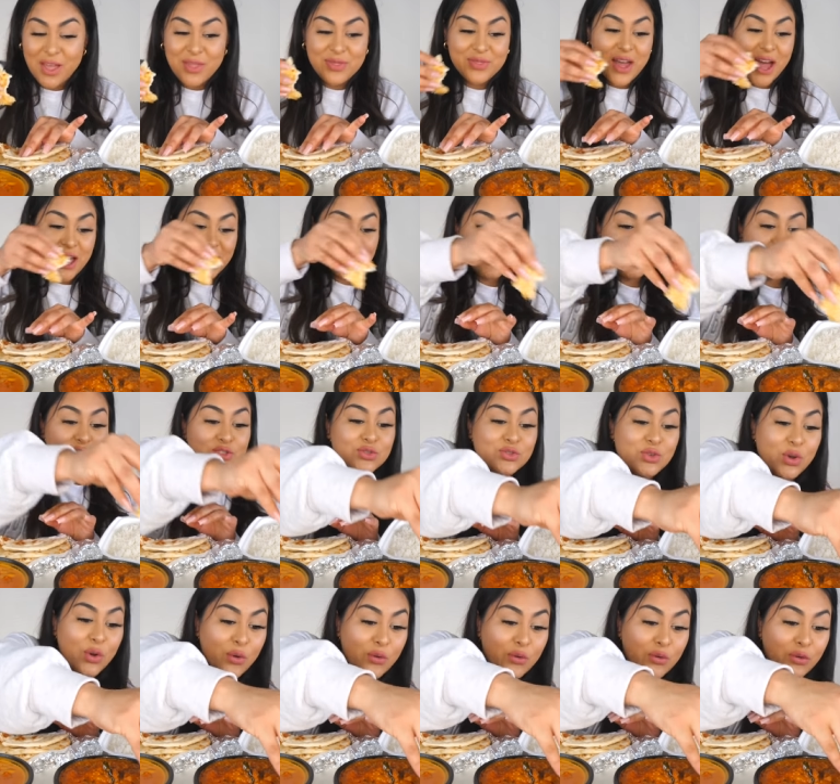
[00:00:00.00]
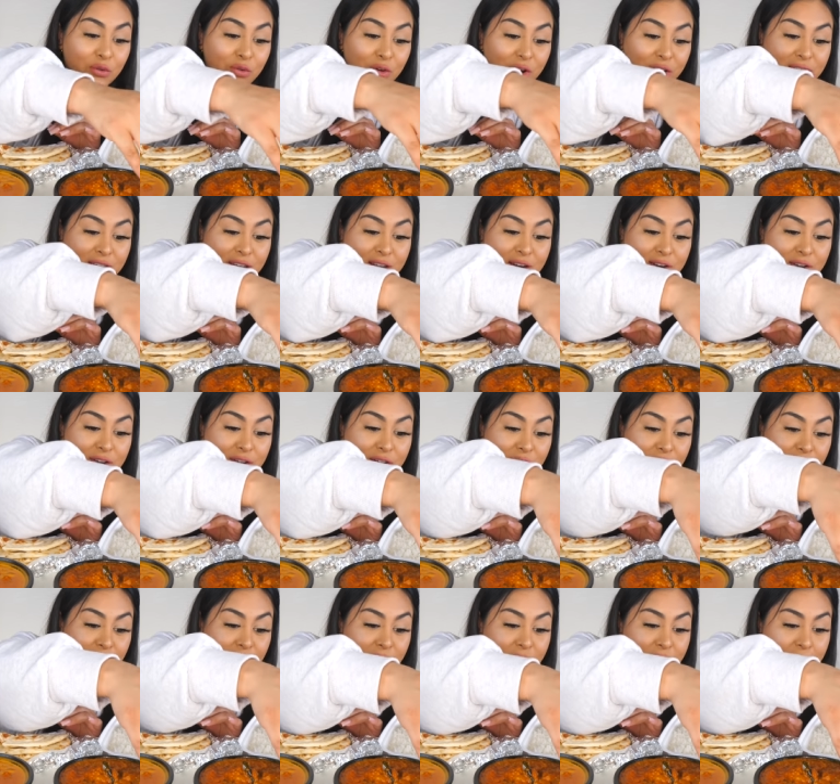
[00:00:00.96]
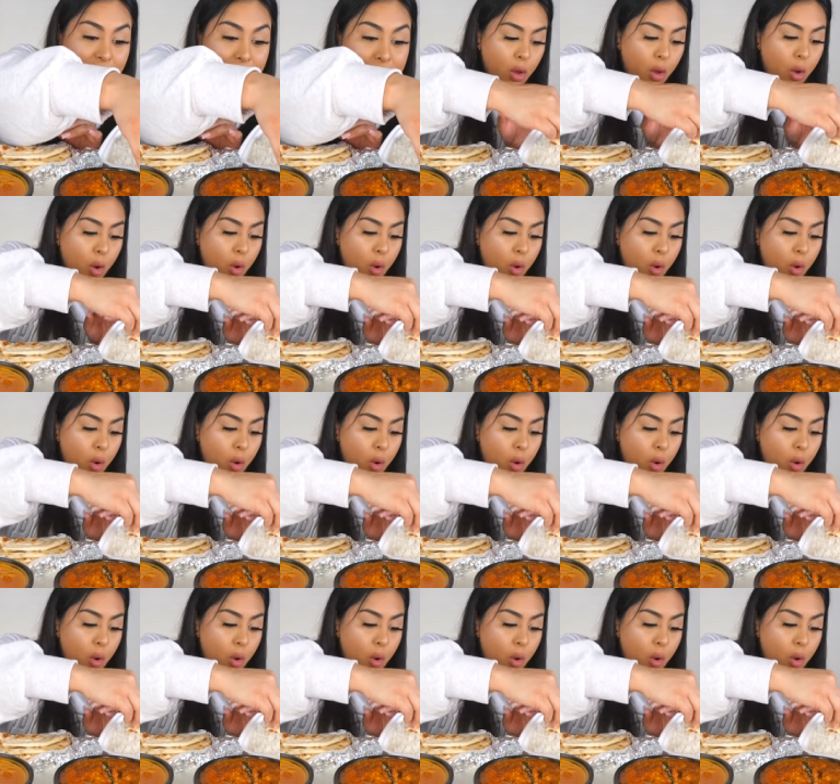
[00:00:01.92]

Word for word: That is so freaking good.